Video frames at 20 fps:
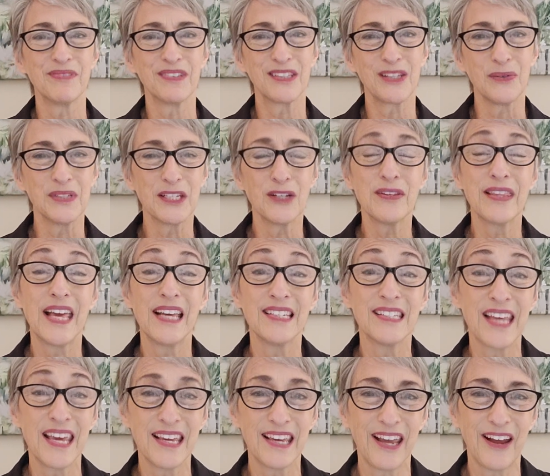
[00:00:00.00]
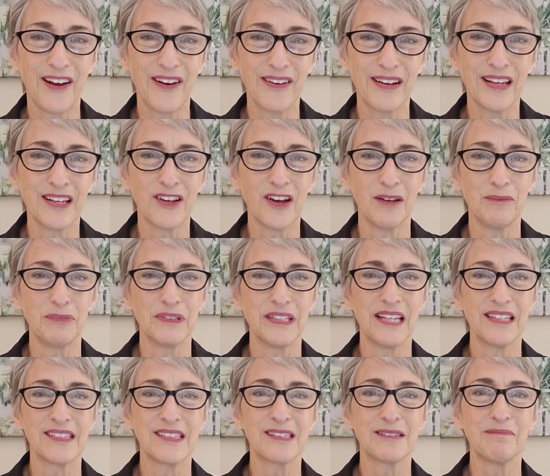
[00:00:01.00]
So until then, take care and God
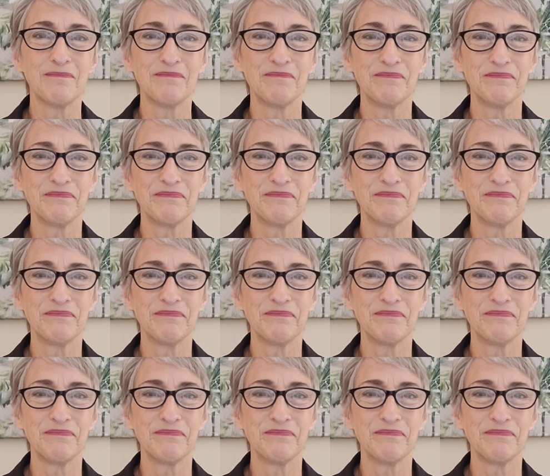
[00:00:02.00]
bless.